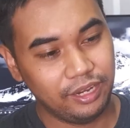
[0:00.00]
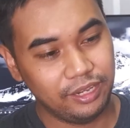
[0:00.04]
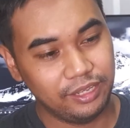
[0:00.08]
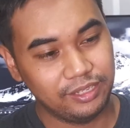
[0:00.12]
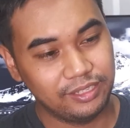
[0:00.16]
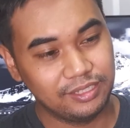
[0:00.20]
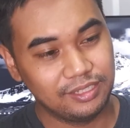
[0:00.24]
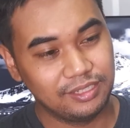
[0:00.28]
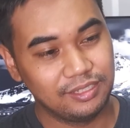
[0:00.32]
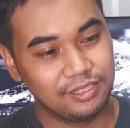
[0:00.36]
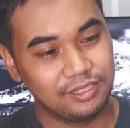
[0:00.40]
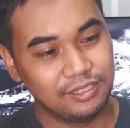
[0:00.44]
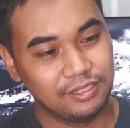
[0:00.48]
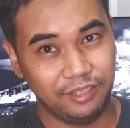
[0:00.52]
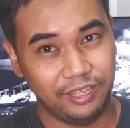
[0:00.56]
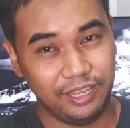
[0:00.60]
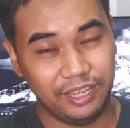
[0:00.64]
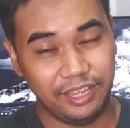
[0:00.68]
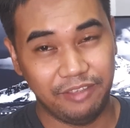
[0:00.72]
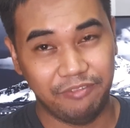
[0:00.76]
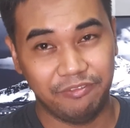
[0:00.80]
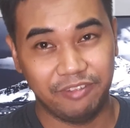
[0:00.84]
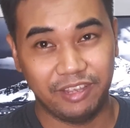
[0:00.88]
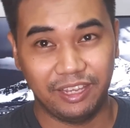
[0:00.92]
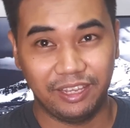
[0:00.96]
is
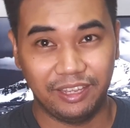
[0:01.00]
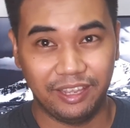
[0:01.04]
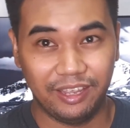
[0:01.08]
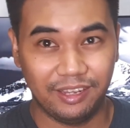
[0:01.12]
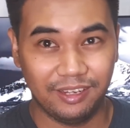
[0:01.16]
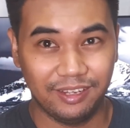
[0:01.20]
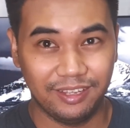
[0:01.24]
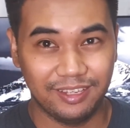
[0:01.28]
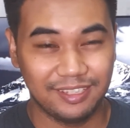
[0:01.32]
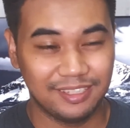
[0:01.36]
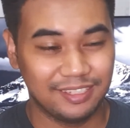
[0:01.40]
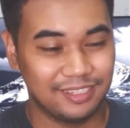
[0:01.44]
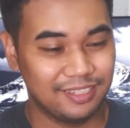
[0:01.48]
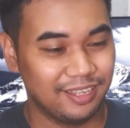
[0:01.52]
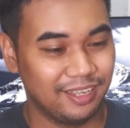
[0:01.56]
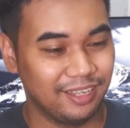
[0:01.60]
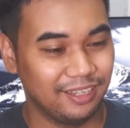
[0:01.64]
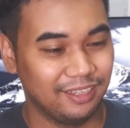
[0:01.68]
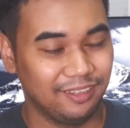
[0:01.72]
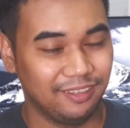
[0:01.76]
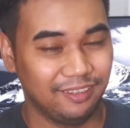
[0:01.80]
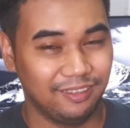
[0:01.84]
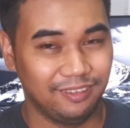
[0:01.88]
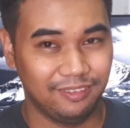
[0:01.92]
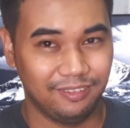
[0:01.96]
the Evangelions that
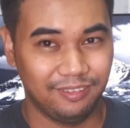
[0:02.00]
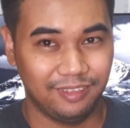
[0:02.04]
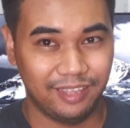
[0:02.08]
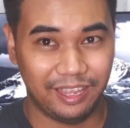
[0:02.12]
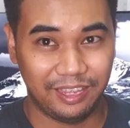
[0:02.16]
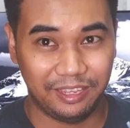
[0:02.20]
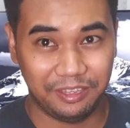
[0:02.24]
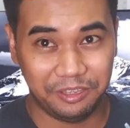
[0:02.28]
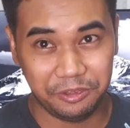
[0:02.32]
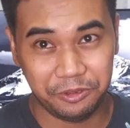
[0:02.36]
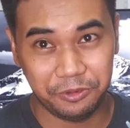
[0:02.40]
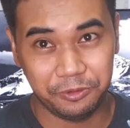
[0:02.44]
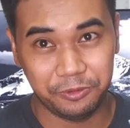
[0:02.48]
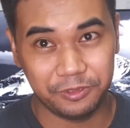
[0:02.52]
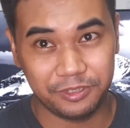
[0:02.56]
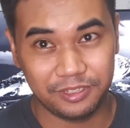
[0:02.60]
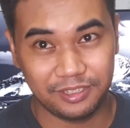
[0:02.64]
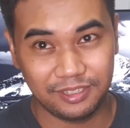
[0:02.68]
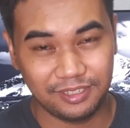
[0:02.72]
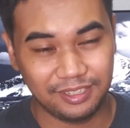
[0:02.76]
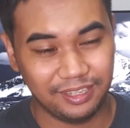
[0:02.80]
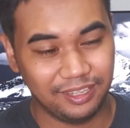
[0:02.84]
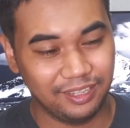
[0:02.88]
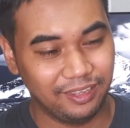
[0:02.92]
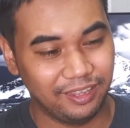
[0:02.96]
they
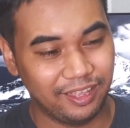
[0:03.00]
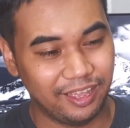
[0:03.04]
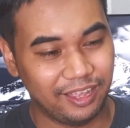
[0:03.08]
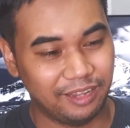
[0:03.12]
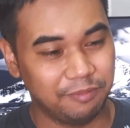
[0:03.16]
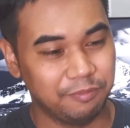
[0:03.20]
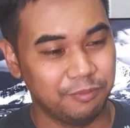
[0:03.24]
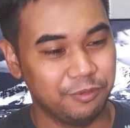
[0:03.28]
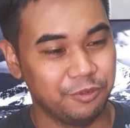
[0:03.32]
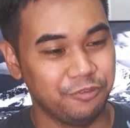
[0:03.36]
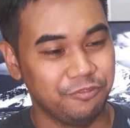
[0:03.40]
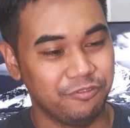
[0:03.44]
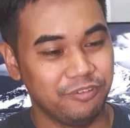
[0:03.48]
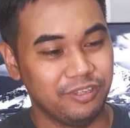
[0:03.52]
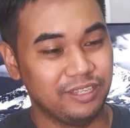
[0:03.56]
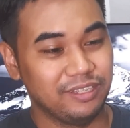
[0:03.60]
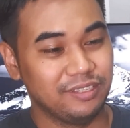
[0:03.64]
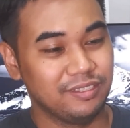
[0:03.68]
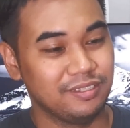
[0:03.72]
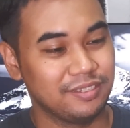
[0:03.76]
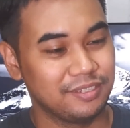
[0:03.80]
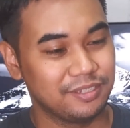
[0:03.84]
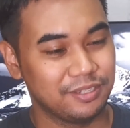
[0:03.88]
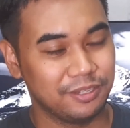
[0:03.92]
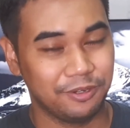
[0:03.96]
use in that movie.
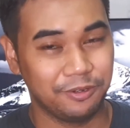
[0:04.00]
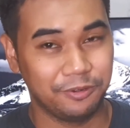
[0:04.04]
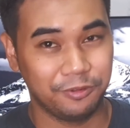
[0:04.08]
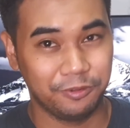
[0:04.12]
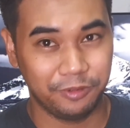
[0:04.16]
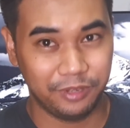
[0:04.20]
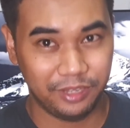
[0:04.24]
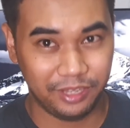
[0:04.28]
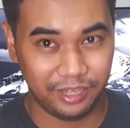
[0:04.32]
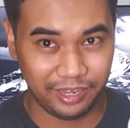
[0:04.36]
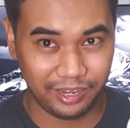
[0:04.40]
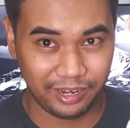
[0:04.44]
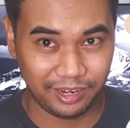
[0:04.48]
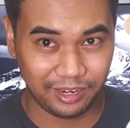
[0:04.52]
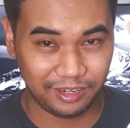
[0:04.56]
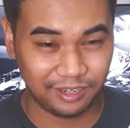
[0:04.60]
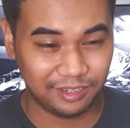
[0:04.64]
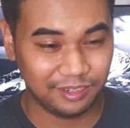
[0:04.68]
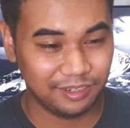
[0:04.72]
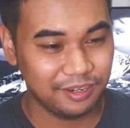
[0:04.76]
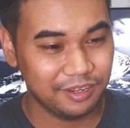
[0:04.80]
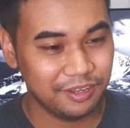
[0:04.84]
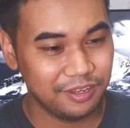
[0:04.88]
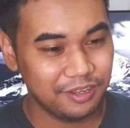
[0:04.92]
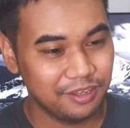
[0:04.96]
So
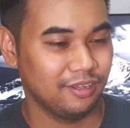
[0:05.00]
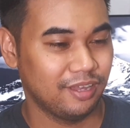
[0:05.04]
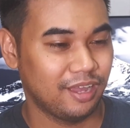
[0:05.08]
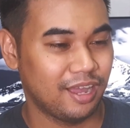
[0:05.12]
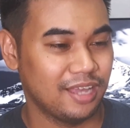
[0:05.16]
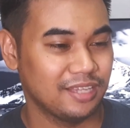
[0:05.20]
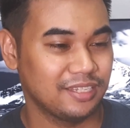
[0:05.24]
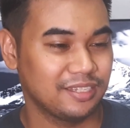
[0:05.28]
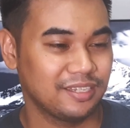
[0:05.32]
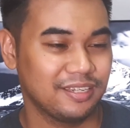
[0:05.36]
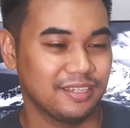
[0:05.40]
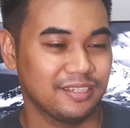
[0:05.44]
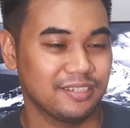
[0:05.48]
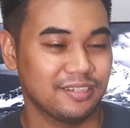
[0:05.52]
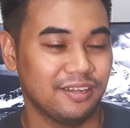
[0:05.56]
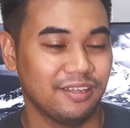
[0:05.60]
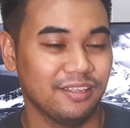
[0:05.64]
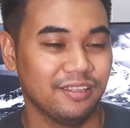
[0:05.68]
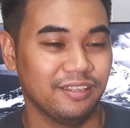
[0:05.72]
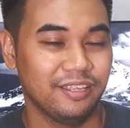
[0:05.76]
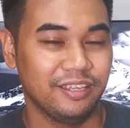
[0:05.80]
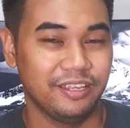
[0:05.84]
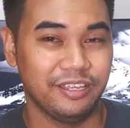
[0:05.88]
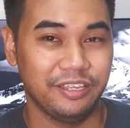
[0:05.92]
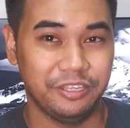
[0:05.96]
here, Asuka's
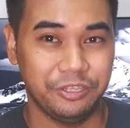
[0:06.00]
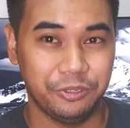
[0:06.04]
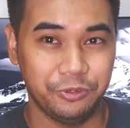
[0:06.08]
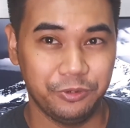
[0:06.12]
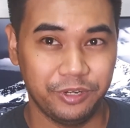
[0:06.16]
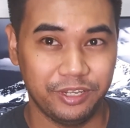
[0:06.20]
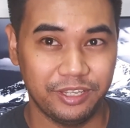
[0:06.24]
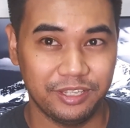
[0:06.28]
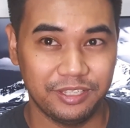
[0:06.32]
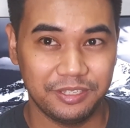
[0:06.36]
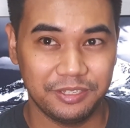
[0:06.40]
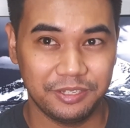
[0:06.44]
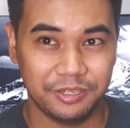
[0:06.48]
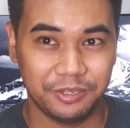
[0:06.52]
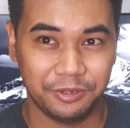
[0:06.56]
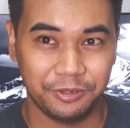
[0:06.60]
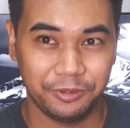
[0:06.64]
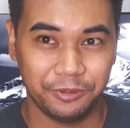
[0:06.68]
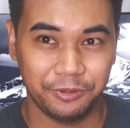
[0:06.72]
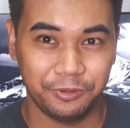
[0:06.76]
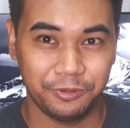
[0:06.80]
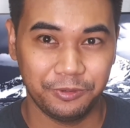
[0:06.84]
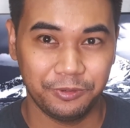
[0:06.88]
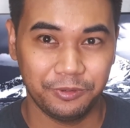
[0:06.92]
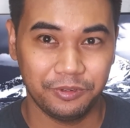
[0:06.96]
on the Unit
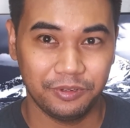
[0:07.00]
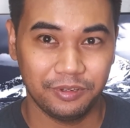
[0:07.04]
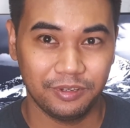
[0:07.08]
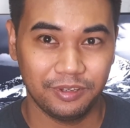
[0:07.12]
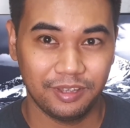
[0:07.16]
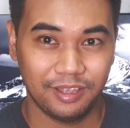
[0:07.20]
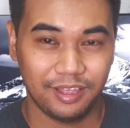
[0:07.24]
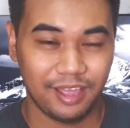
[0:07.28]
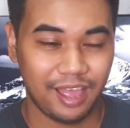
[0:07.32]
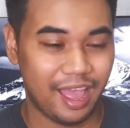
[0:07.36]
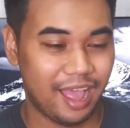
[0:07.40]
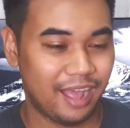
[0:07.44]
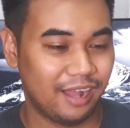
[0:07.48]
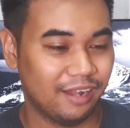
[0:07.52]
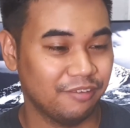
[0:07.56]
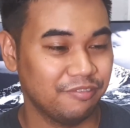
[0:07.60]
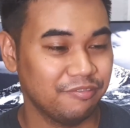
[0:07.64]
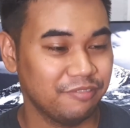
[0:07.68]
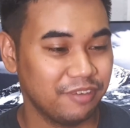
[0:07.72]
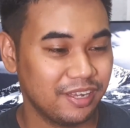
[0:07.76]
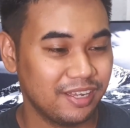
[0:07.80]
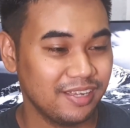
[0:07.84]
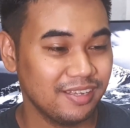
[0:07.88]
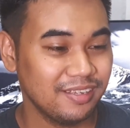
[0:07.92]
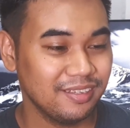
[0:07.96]
2
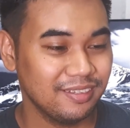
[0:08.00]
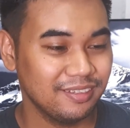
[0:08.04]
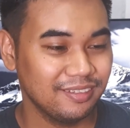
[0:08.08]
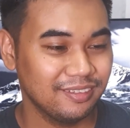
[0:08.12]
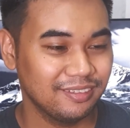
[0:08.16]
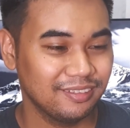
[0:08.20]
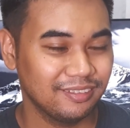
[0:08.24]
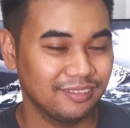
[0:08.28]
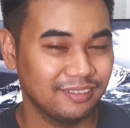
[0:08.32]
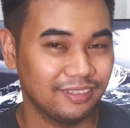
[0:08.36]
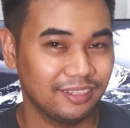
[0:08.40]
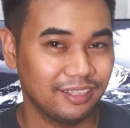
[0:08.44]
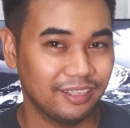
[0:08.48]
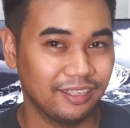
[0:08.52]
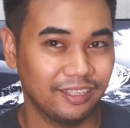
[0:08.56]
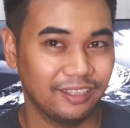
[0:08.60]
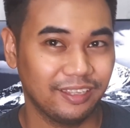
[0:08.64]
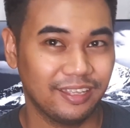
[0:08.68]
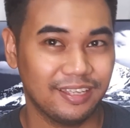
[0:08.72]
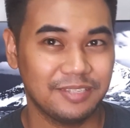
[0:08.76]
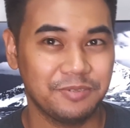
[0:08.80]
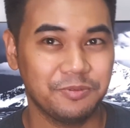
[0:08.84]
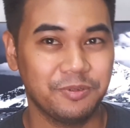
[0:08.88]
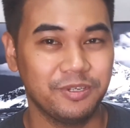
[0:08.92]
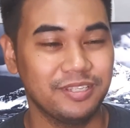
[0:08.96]
Alpha, I think
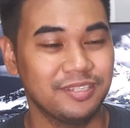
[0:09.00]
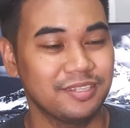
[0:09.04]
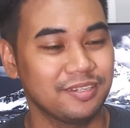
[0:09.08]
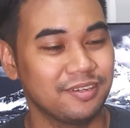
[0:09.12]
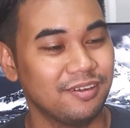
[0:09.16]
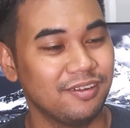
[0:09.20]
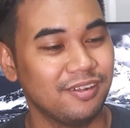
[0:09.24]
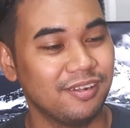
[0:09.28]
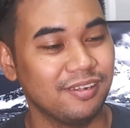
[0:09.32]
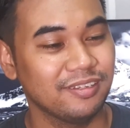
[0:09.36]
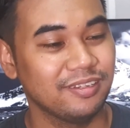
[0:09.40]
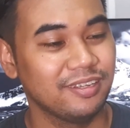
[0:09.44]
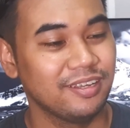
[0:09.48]
that's what it's called.